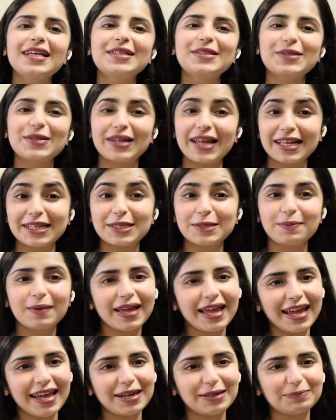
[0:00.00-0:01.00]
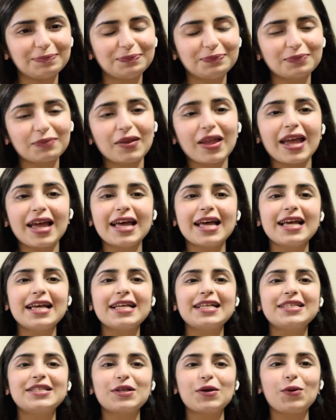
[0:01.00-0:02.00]
So let's begin.
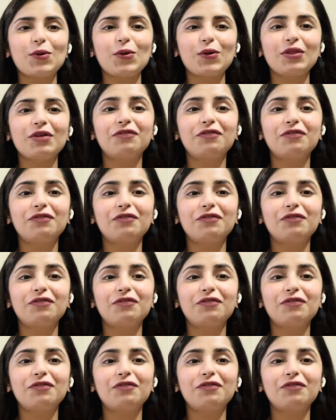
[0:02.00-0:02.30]
So